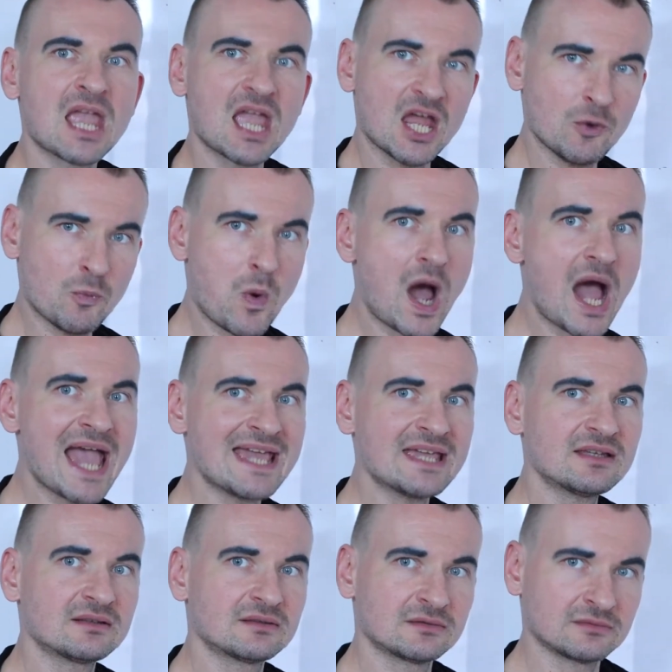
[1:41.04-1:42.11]
And
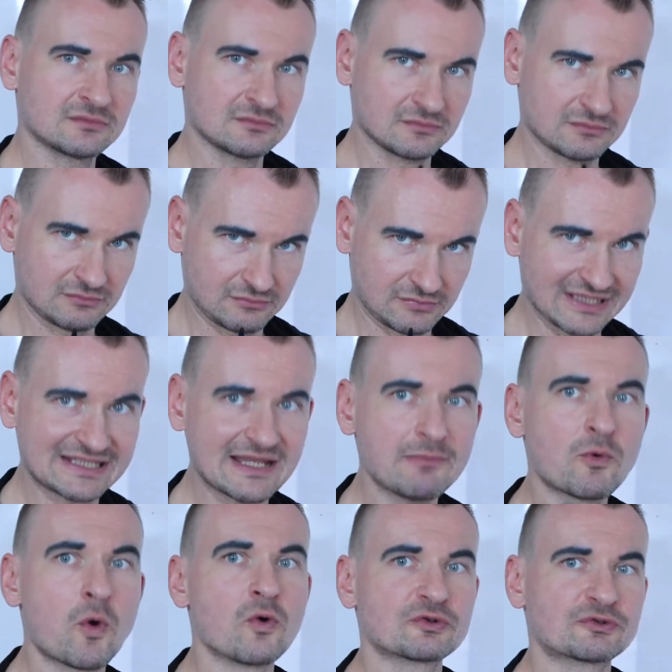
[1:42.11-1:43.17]
y, the
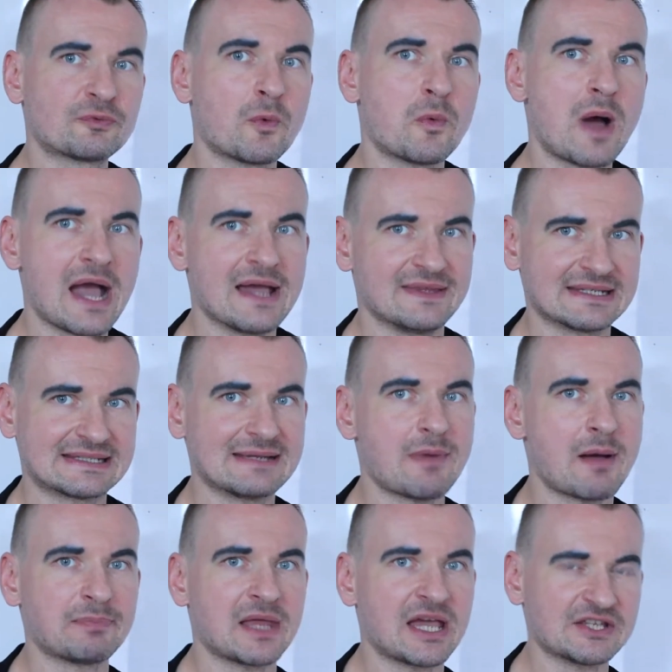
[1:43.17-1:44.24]
same goes for y, the same
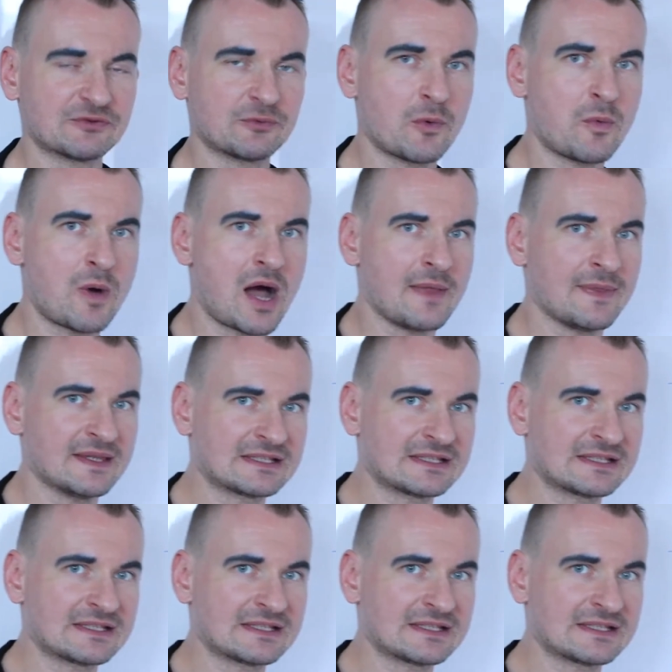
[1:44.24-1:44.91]
applies for one.